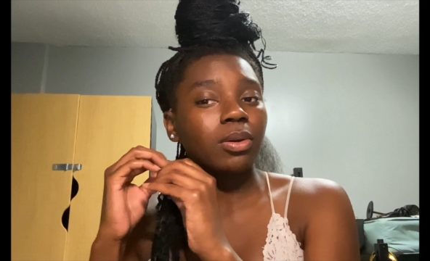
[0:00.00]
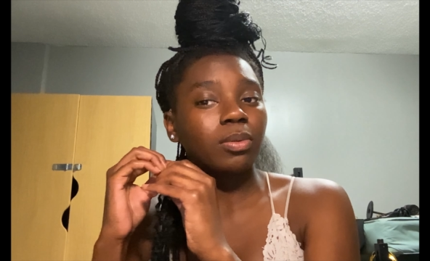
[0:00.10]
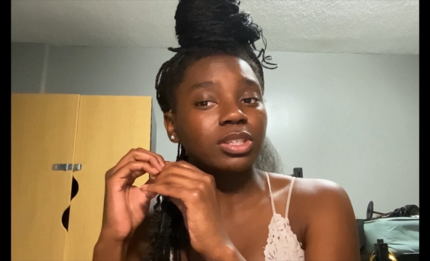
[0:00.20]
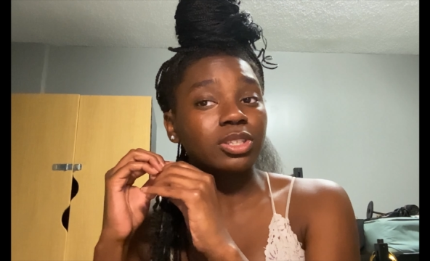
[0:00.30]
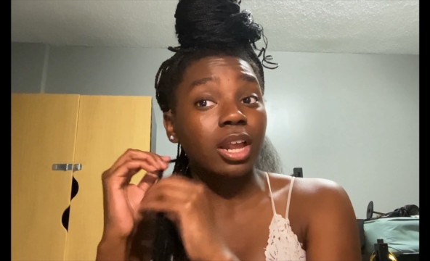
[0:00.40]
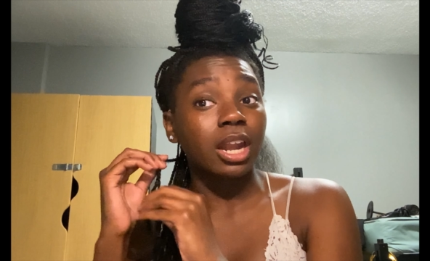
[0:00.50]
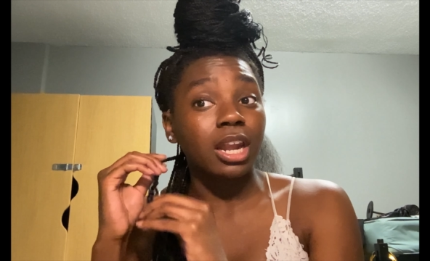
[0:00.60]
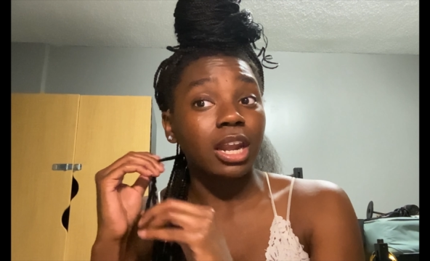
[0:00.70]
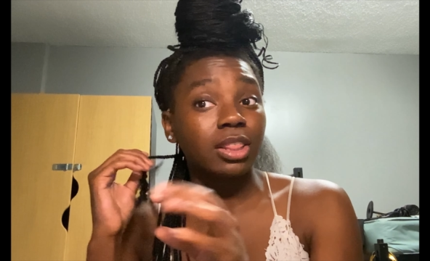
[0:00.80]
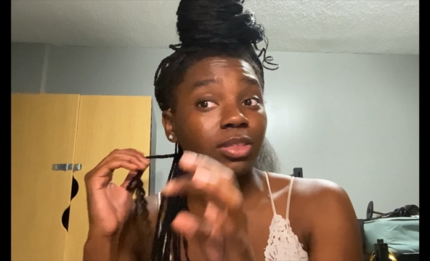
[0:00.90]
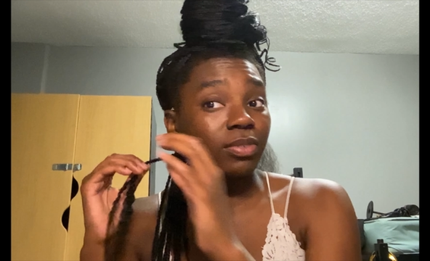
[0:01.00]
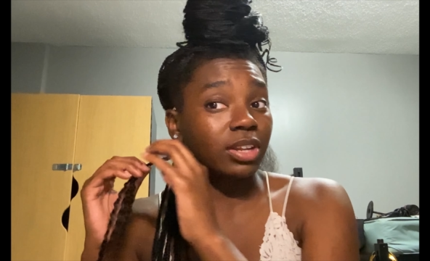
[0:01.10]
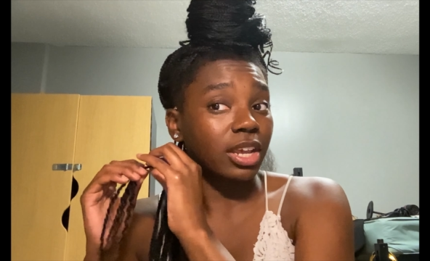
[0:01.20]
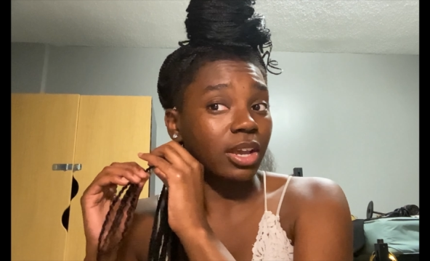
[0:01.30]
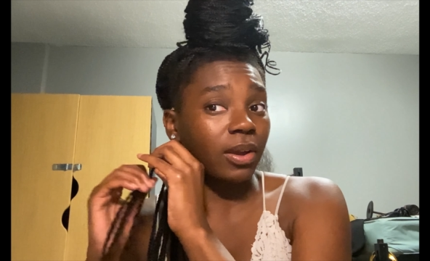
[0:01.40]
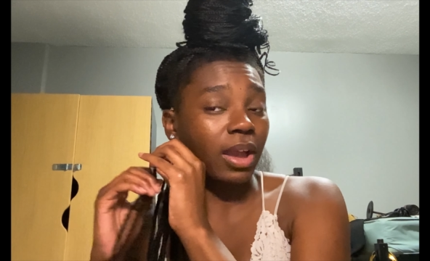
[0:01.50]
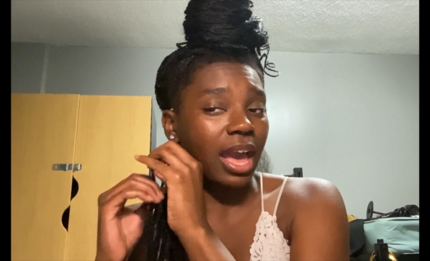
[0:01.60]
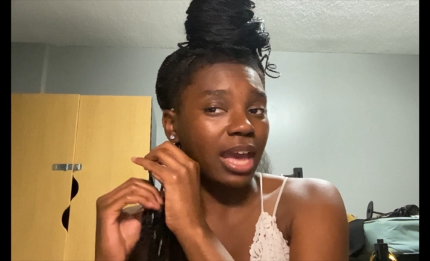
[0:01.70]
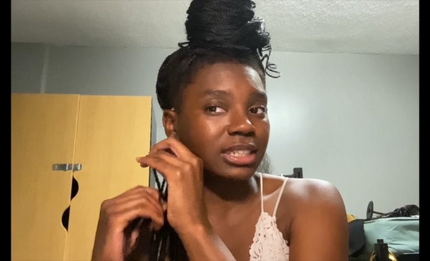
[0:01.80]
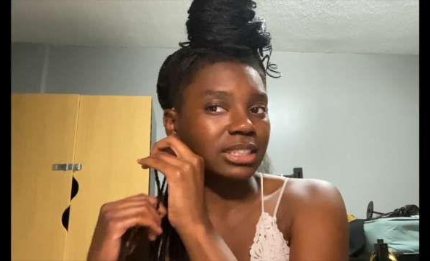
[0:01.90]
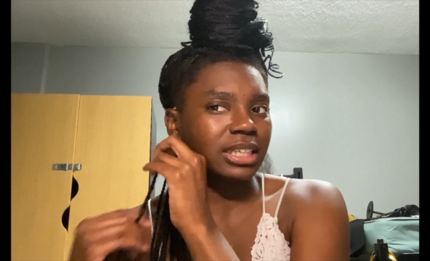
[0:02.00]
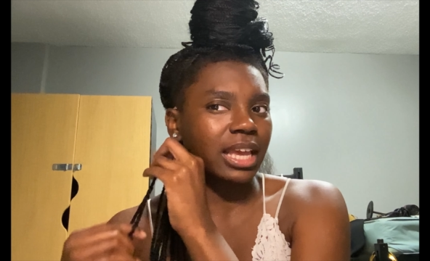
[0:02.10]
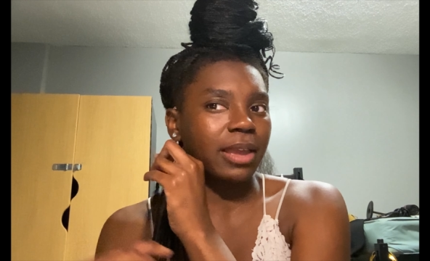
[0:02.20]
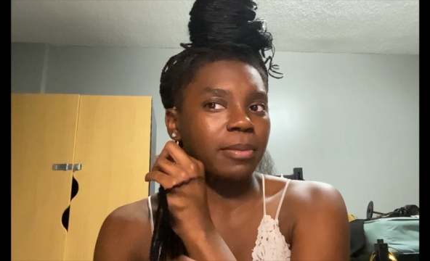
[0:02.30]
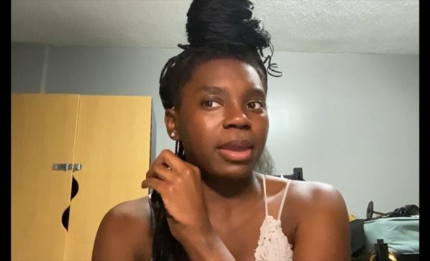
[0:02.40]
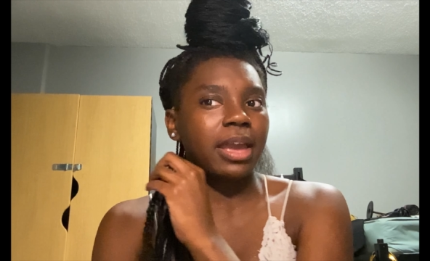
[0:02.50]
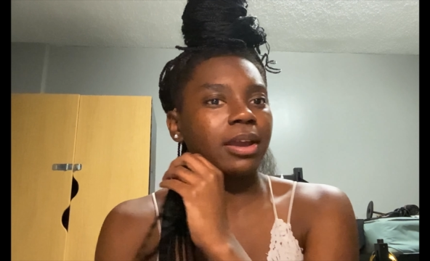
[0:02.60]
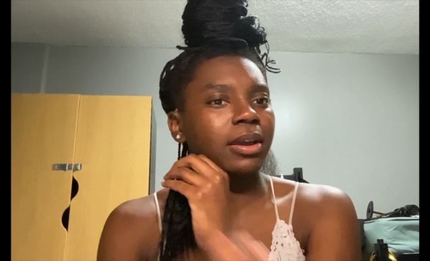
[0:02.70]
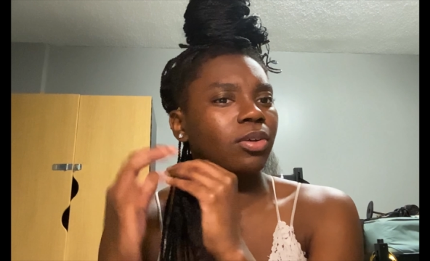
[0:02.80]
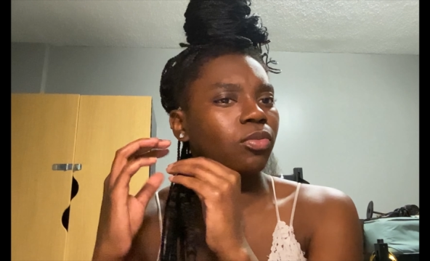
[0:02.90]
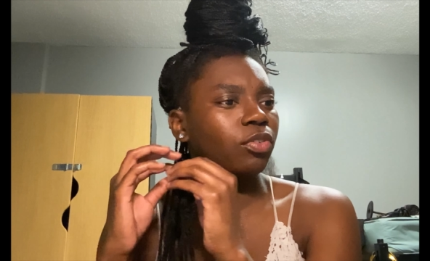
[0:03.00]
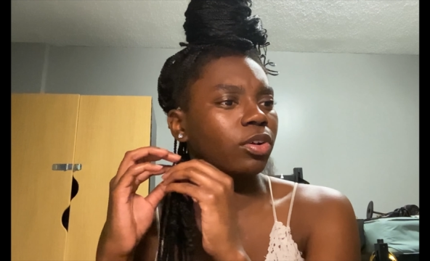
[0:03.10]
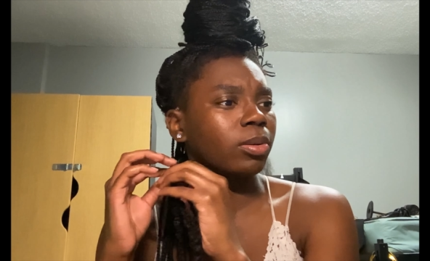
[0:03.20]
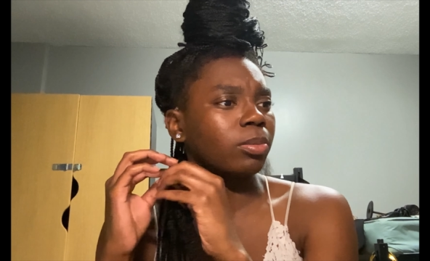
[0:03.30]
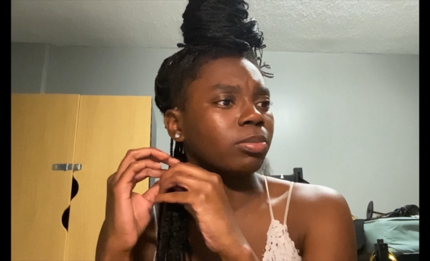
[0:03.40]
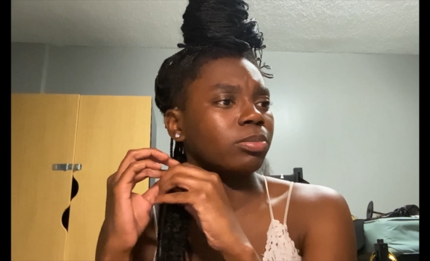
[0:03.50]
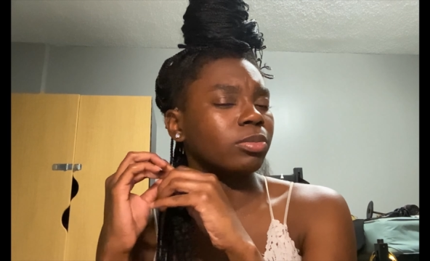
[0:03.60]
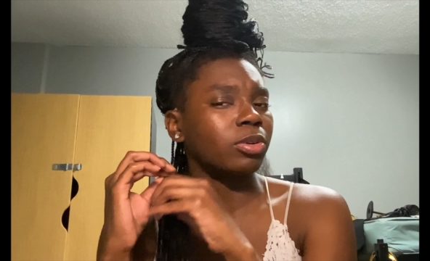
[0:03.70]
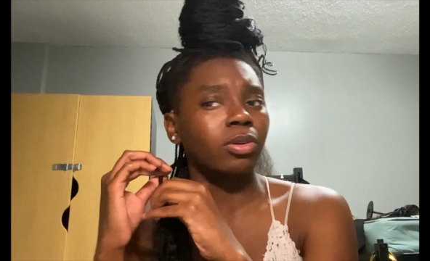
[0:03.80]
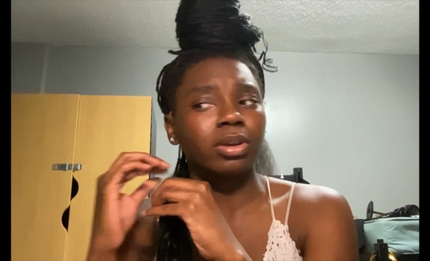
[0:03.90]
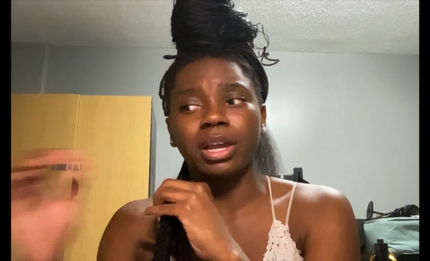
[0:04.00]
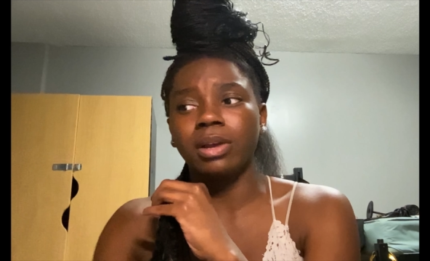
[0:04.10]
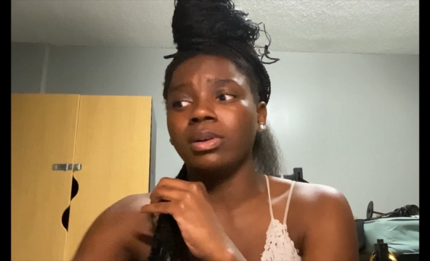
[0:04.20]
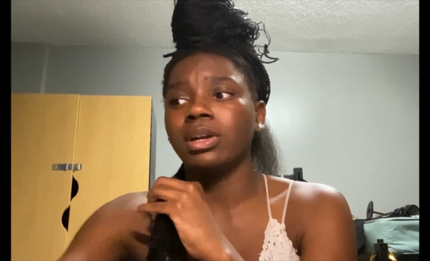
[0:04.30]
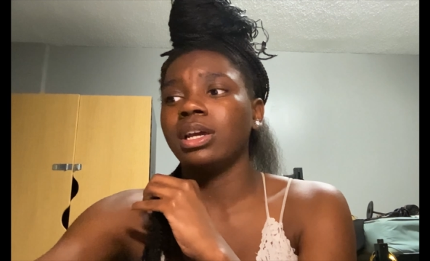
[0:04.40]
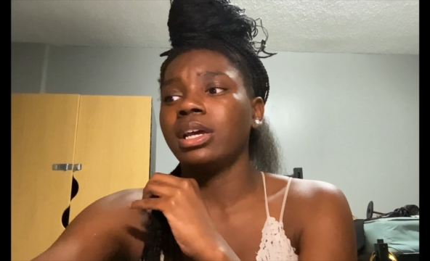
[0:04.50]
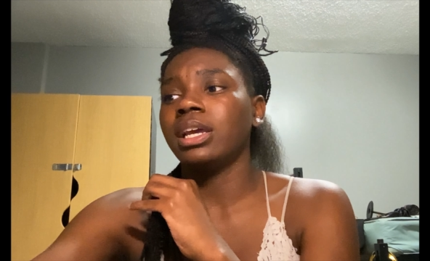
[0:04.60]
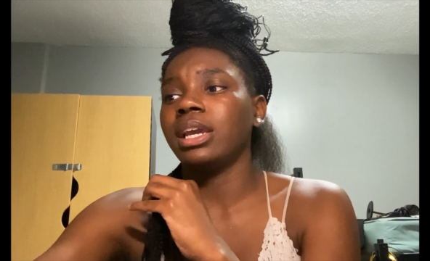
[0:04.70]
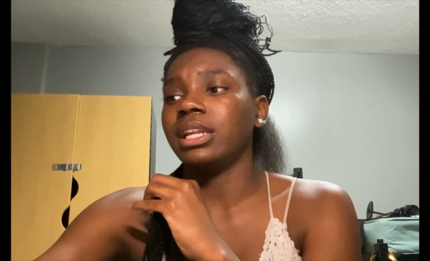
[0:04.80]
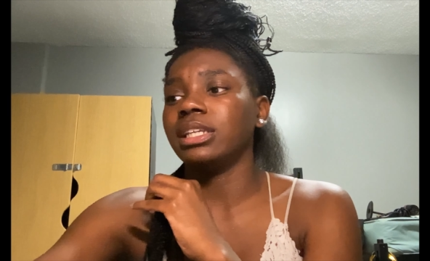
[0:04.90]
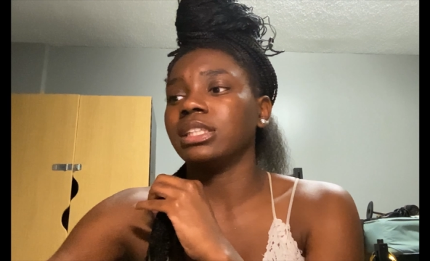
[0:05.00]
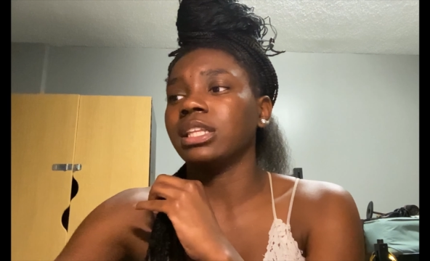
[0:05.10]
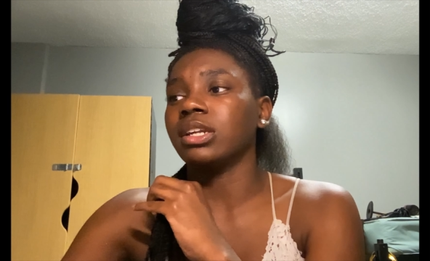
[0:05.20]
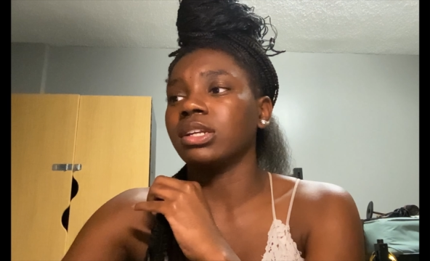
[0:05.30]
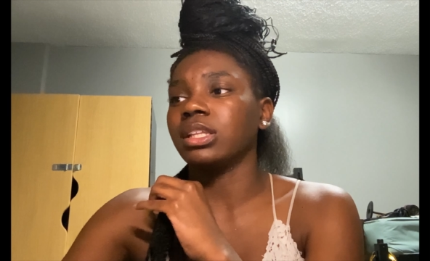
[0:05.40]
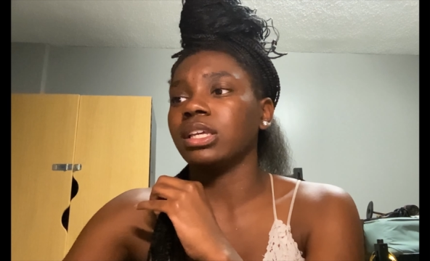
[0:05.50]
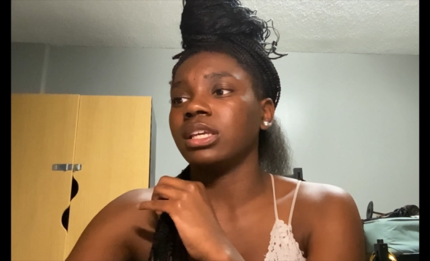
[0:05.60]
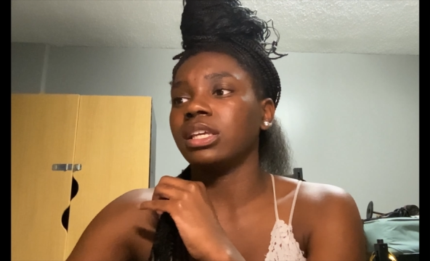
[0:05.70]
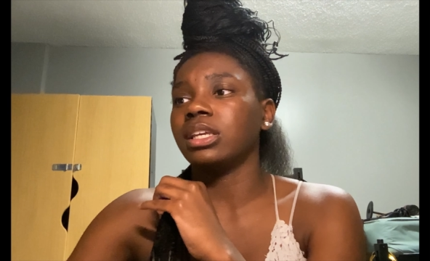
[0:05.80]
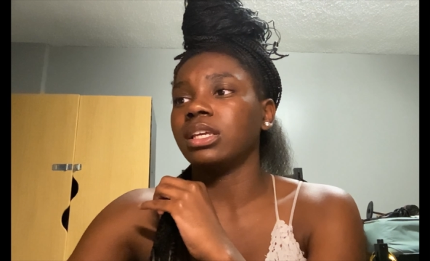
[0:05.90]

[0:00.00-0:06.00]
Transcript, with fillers: We started another video. I just came back from going out and it's literally